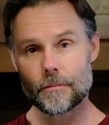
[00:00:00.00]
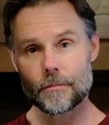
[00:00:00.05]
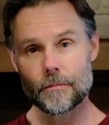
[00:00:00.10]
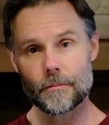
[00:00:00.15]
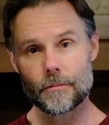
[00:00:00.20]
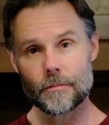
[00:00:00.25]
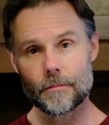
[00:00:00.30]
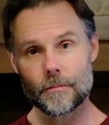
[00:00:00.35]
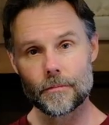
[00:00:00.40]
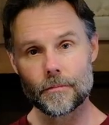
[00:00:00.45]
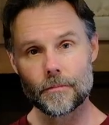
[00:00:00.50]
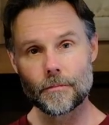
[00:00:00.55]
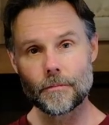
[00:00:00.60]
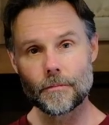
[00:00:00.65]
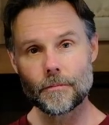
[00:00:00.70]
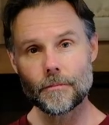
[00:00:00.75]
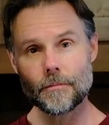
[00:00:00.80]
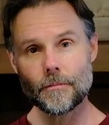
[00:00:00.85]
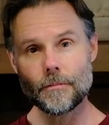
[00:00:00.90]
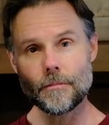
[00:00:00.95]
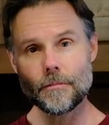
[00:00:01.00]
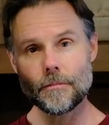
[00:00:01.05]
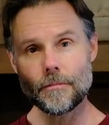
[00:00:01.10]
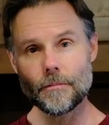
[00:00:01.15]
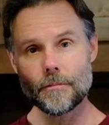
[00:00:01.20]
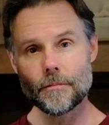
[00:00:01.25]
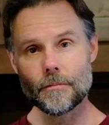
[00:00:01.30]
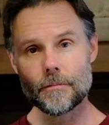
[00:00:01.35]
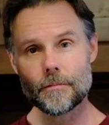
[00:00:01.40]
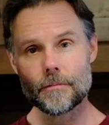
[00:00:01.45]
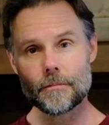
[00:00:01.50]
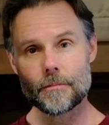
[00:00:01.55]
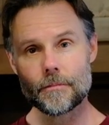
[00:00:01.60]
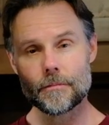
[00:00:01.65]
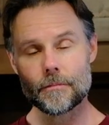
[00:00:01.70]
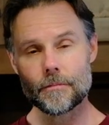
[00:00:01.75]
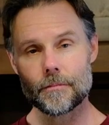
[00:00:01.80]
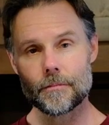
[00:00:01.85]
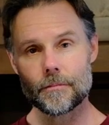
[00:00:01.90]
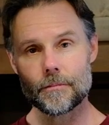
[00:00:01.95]

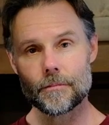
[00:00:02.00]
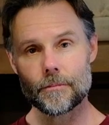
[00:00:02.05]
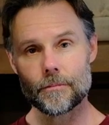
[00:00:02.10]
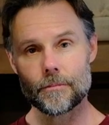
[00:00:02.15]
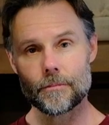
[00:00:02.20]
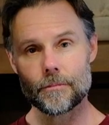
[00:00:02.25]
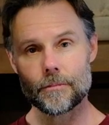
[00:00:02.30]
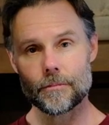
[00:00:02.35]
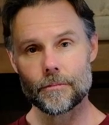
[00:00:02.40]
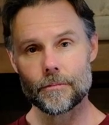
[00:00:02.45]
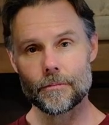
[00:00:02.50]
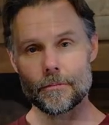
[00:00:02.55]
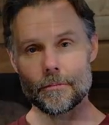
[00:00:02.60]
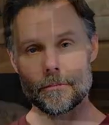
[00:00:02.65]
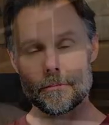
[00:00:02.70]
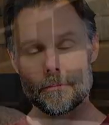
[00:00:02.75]
(not speaking)